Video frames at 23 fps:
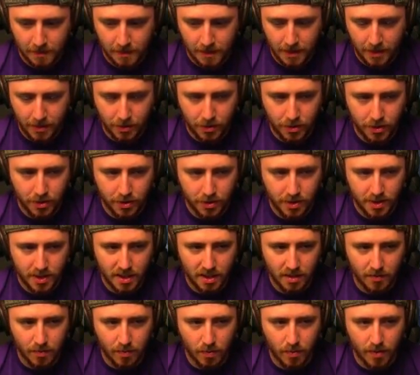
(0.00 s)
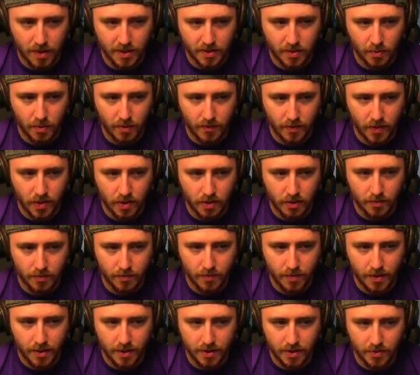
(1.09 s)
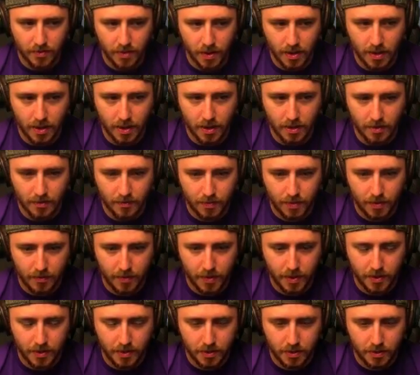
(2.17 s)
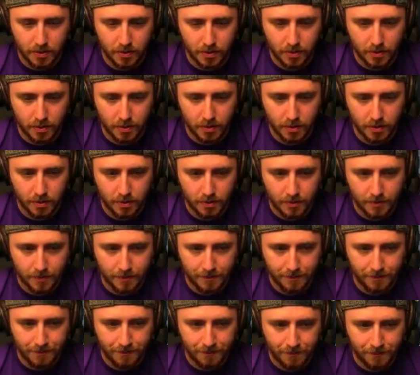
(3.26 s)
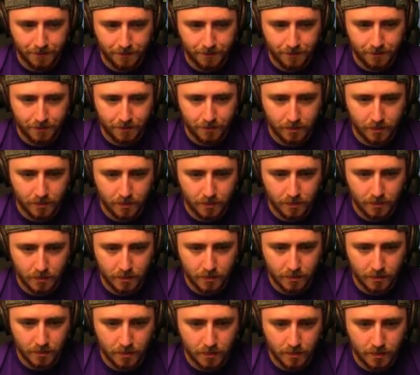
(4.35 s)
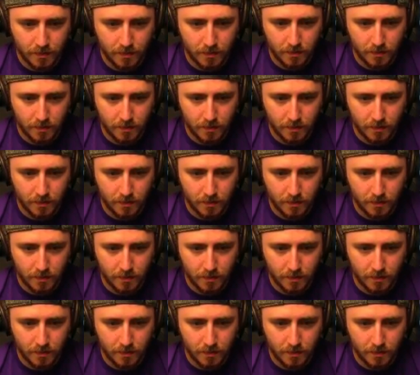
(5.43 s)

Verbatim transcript: And you should just teleport right to where Vern is right now, pretty much. I didn't. I had to go through the map.